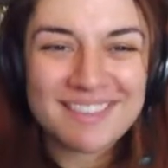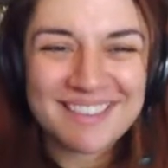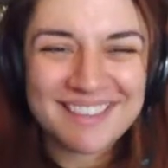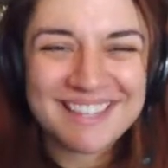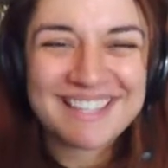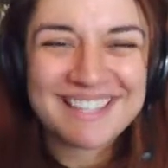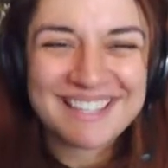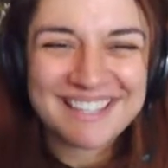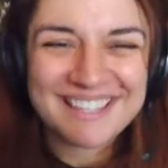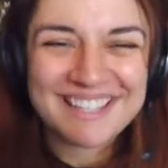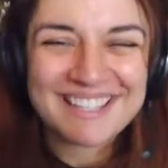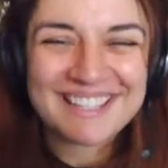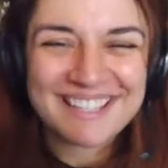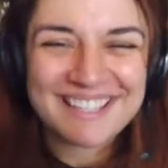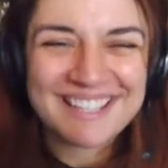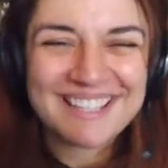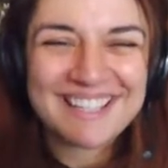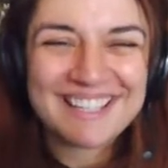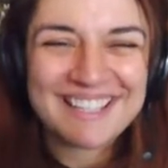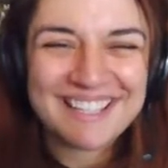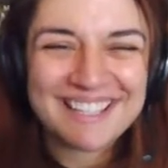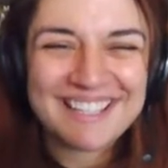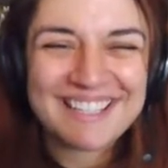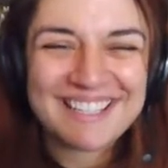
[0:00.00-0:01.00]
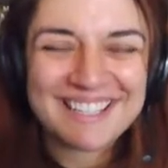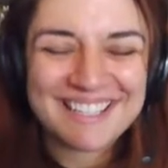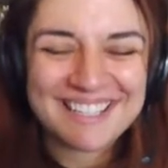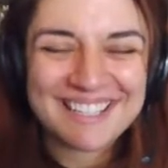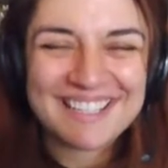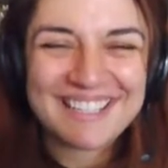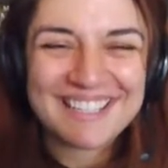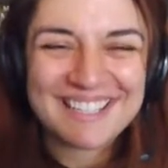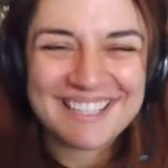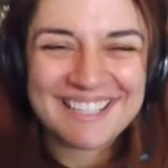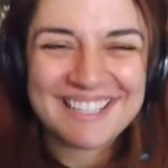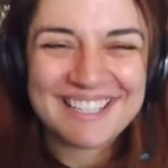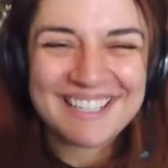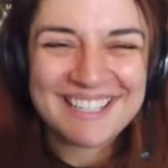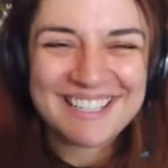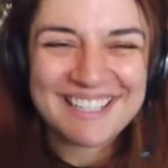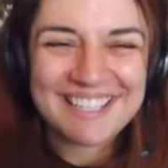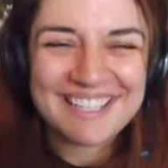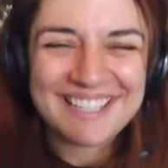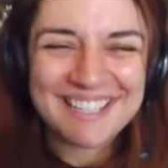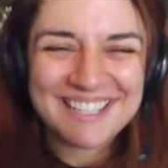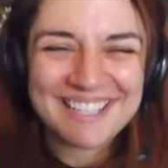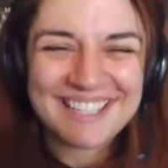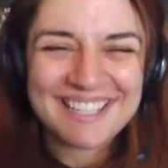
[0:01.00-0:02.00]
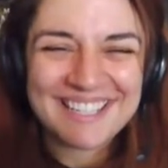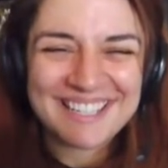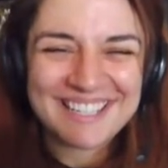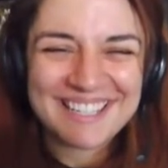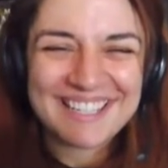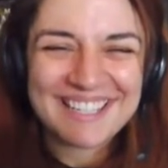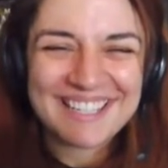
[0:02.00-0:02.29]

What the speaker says: (not speaking)